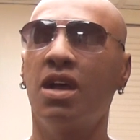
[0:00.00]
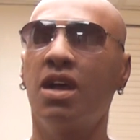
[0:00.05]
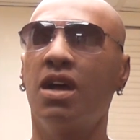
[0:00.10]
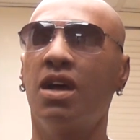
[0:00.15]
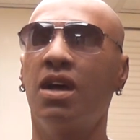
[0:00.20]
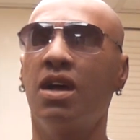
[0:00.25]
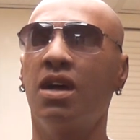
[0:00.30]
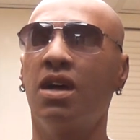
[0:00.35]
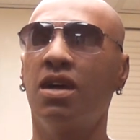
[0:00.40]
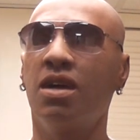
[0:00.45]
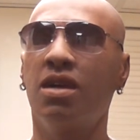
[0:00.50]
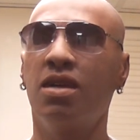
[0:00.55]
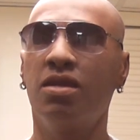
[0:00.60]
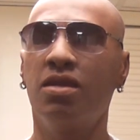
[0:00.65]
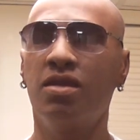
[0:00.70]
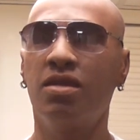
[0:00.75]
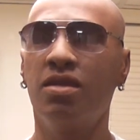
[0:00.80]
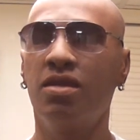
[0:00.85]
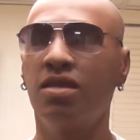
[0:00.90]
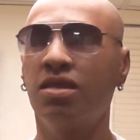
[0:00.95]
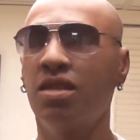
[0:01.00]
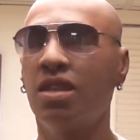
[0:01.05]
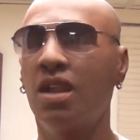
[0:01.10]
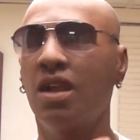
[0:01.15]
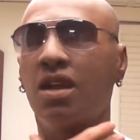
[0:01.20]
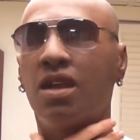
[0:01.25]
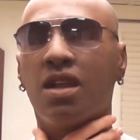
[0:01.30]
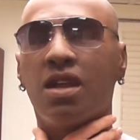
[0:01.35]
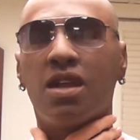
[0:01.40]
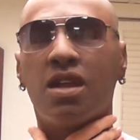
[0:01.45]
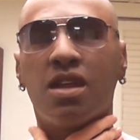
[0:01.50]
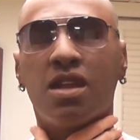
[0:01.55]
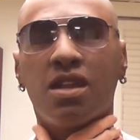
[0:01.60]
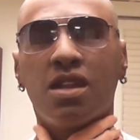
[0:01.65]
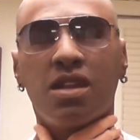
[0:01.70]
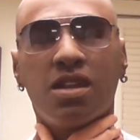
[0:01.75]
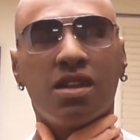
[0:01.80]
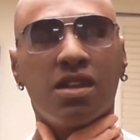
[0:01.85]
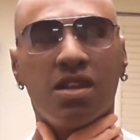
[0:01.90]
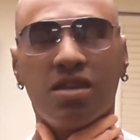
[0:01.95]

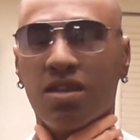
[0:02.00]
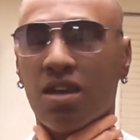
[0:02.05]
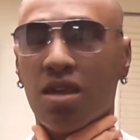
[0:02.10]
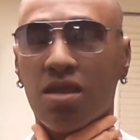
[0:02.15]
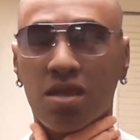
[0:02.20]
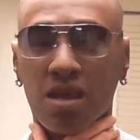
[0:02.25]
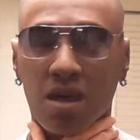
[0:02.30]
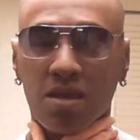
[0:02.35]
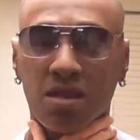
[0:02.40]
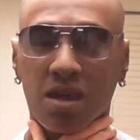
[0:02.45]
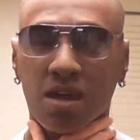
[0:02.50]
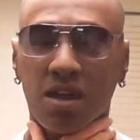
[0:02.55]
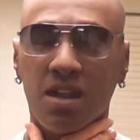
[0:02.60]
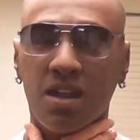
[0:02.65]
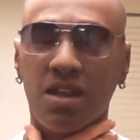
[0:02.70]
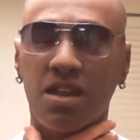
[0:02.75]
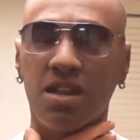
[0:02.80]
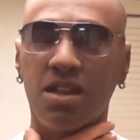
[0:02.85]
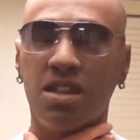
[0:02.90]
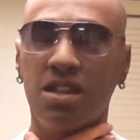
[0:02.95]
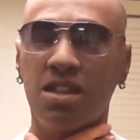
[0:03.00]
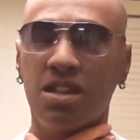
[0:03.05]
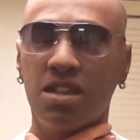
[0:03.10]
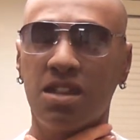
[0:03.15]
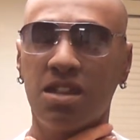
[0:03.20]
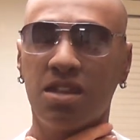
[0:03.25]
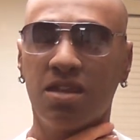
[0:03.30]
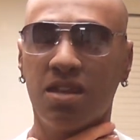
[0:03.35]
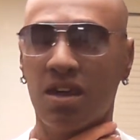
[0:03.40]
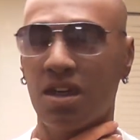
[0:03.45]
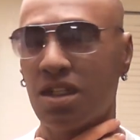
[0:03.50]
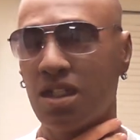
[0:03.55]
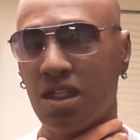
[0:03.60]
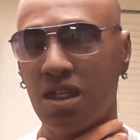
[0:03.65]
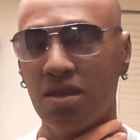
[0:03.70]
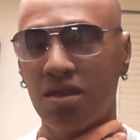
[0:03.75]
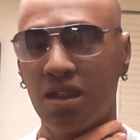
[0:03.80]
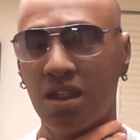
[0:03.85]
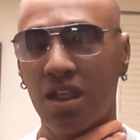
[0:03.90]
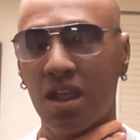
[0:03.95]
The foam rubber is very
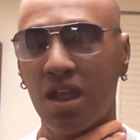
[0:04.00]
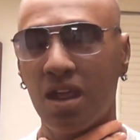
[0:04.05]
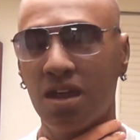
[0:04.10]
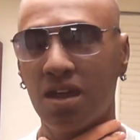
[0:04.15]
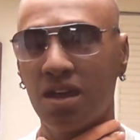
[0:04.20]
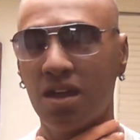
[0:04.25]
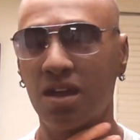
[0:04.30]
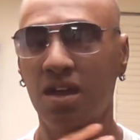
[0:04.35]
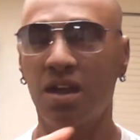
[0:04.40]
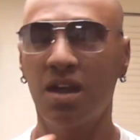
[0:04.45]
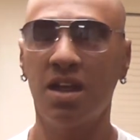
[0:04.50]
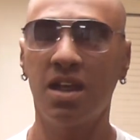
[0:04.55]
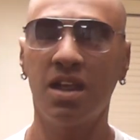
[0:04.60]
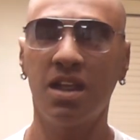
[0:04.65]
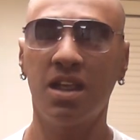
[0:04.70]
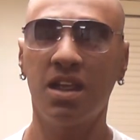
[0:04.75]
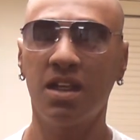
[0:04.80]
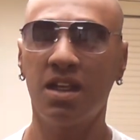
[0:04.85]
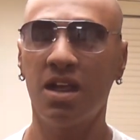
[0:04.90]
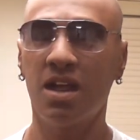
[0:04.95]
cheap to get. I had